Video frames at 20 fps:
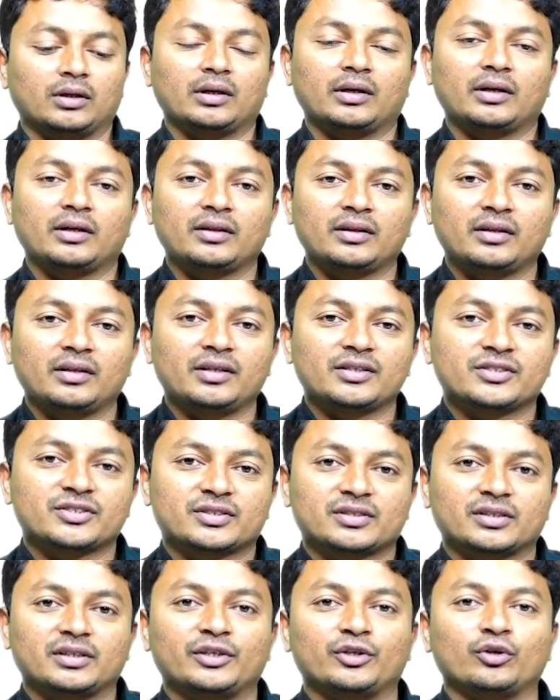In
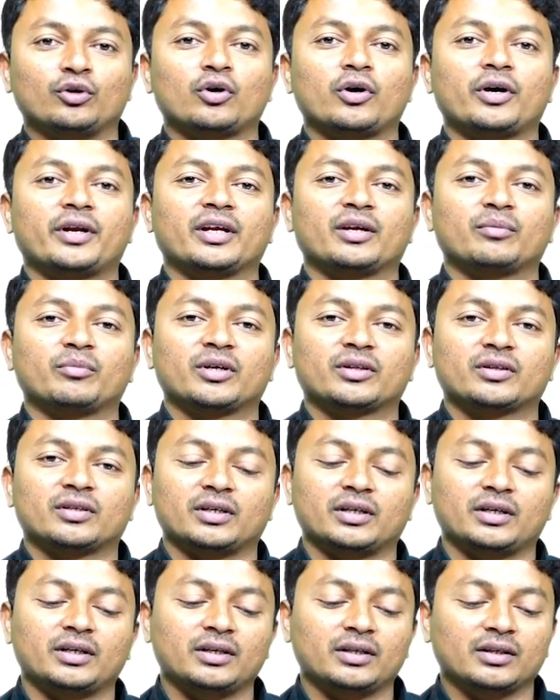this Dunoy ring
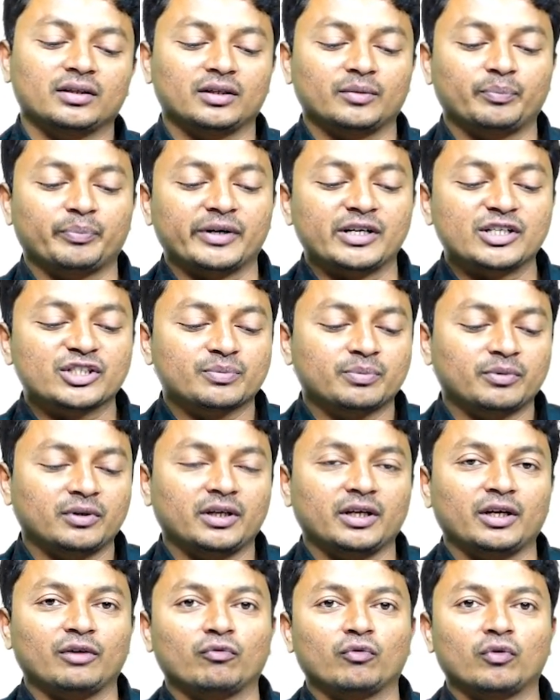method, the principle
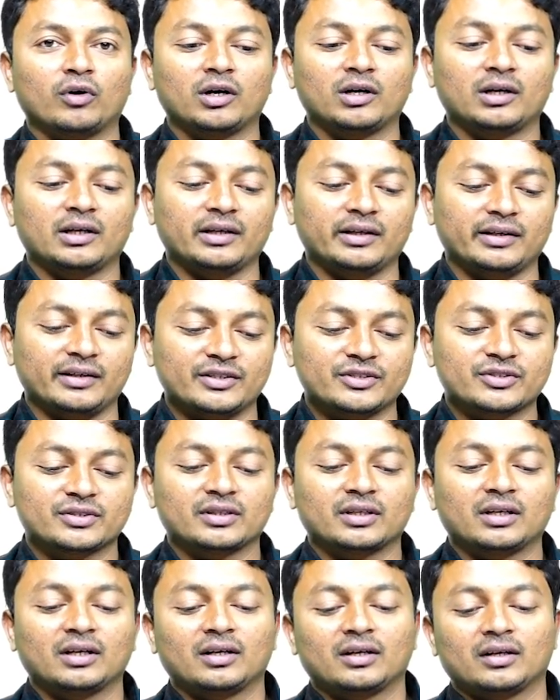involved
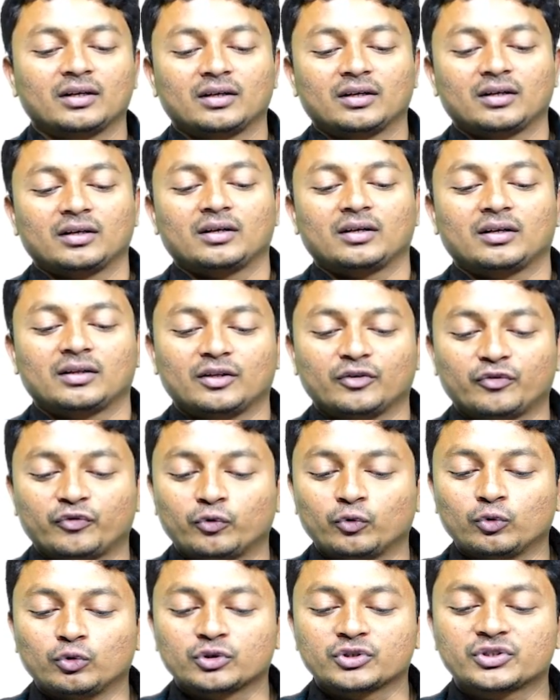is the
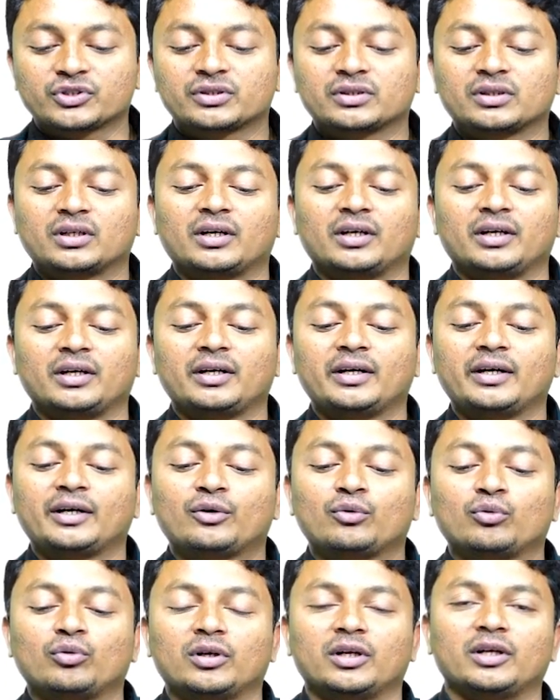force
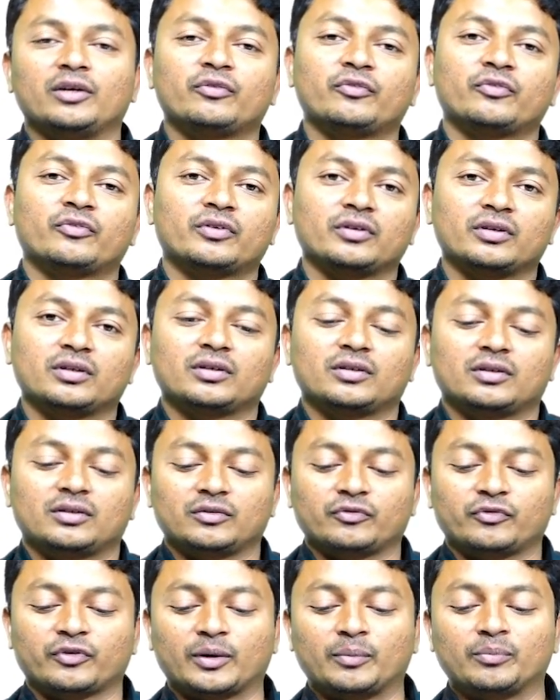needed to lift
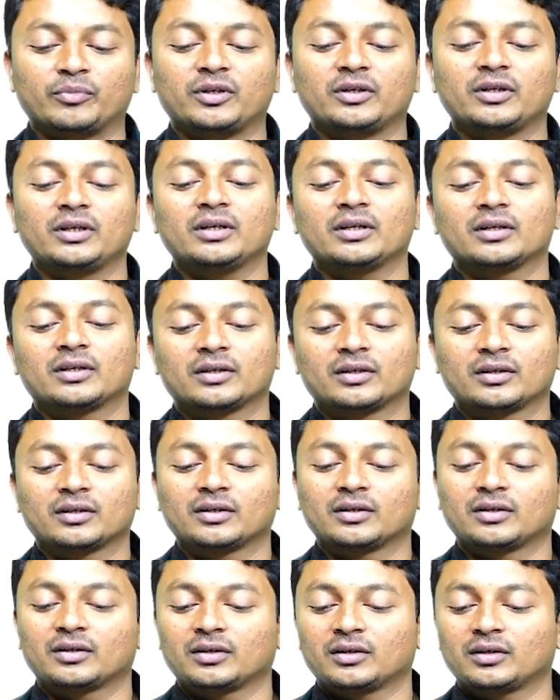from the
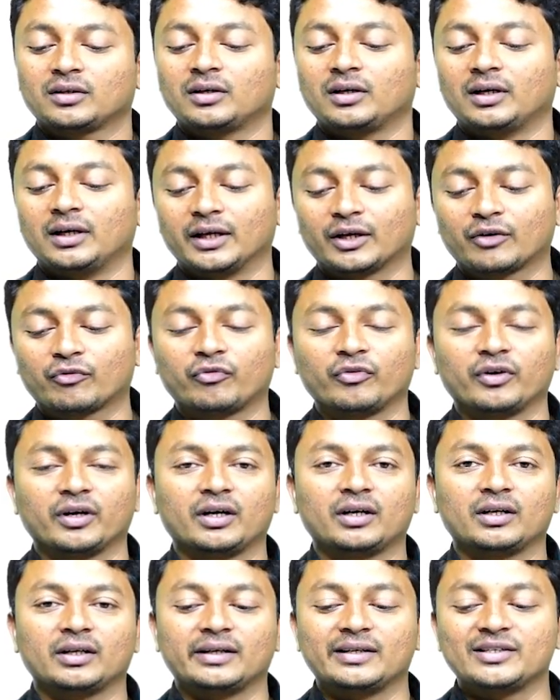
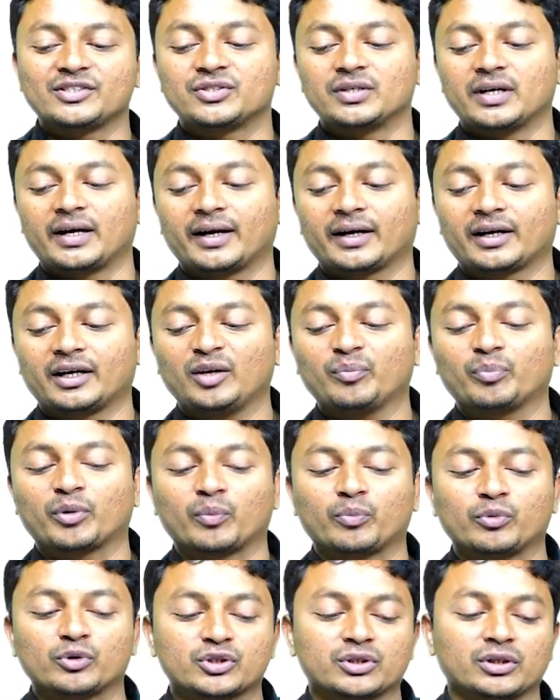liquid is directly
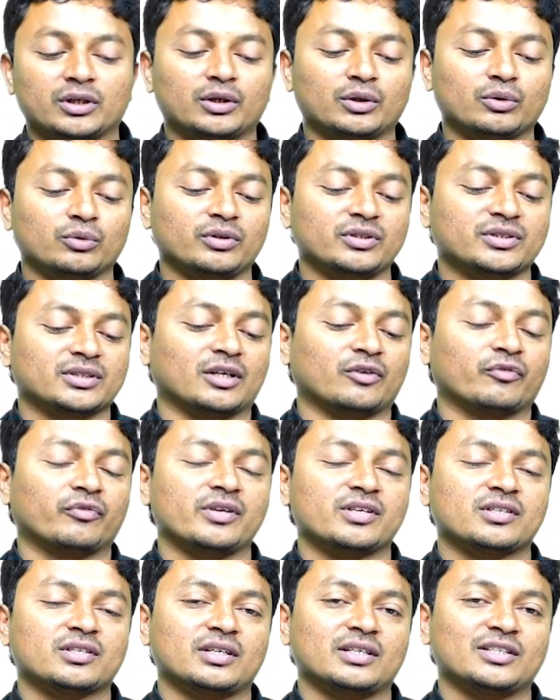proportional to the
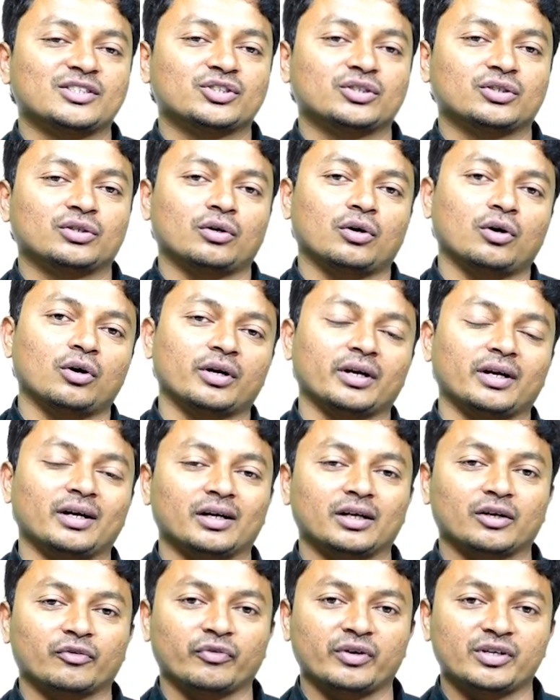surface tension or
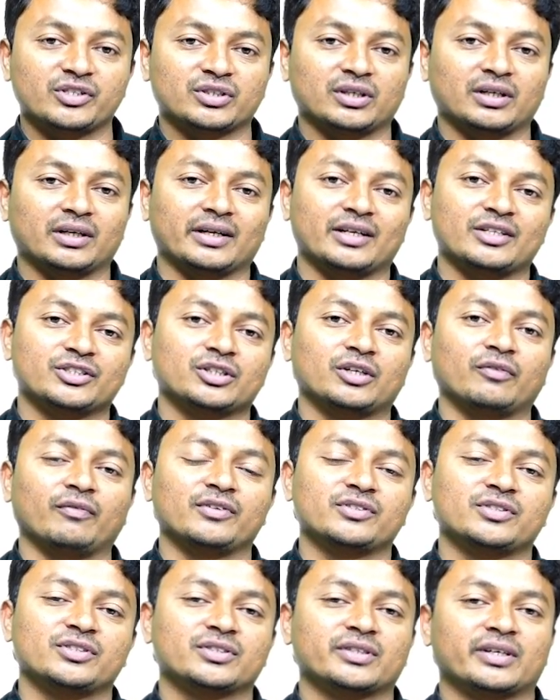interfacial tension
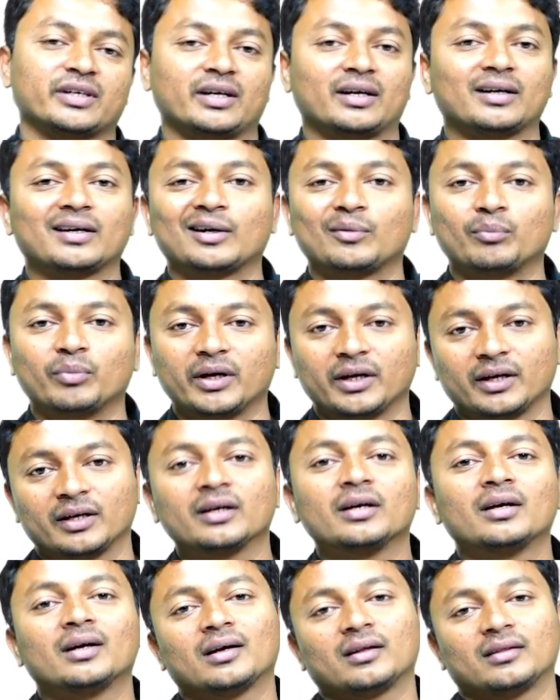which is created by
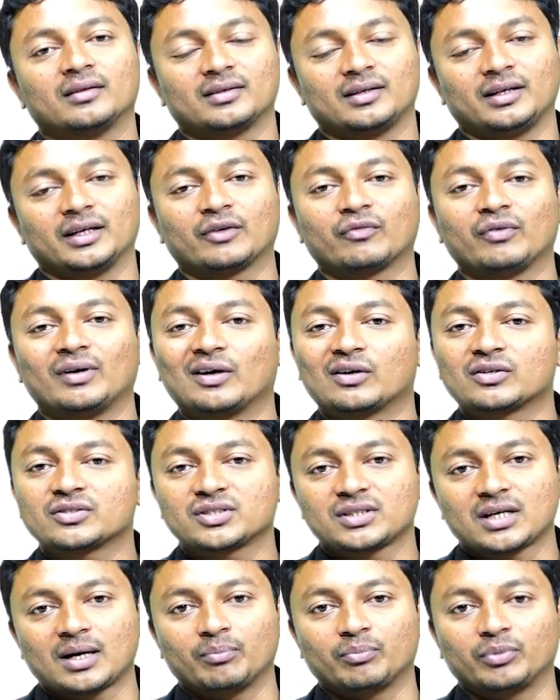the liquid or
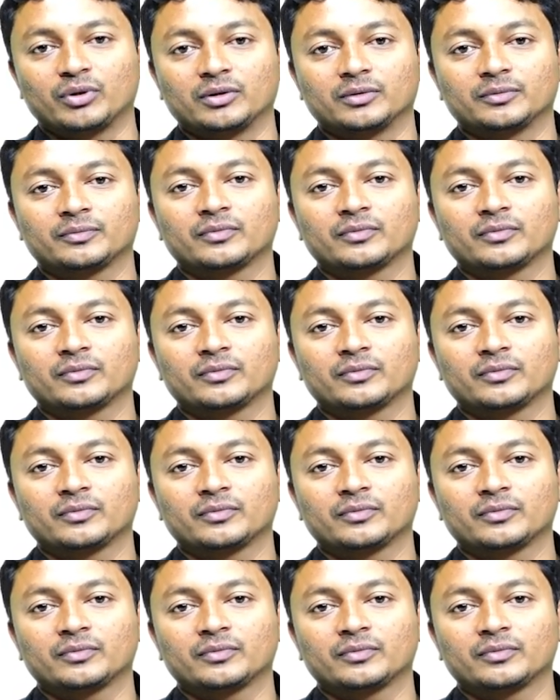sample.